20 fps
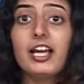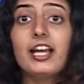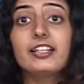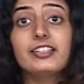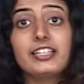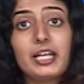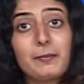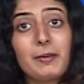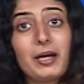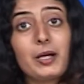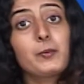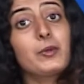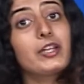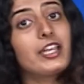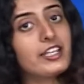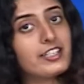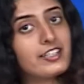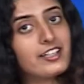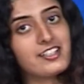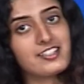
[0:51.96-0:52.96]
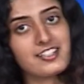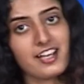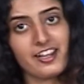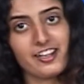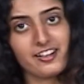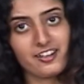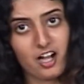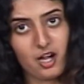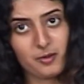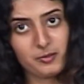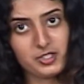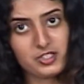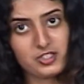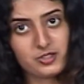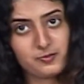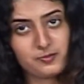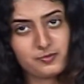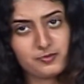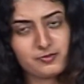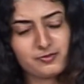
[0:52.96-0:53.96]
Thereby we get an entire garment.
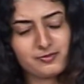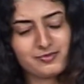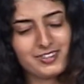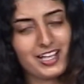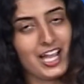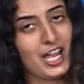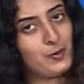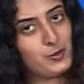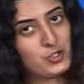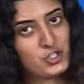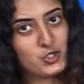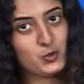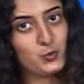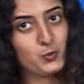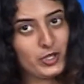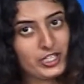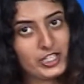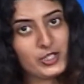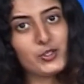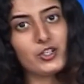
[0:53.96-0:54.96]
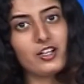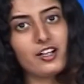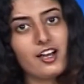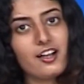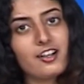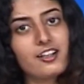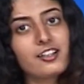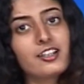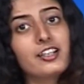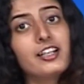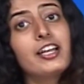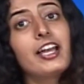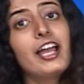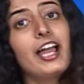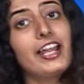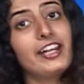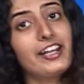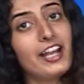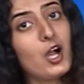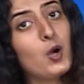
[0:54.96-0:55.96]
I wish you very good luck
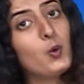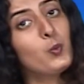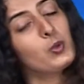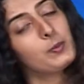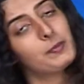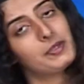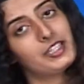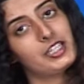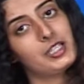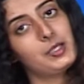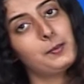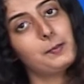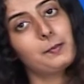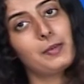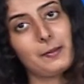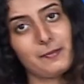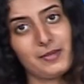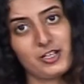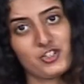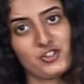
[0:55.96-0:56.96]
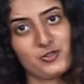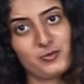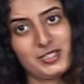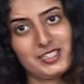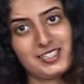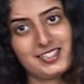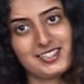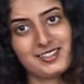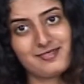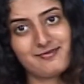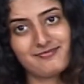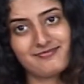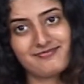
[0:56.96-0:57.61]
and now we begin by measurements.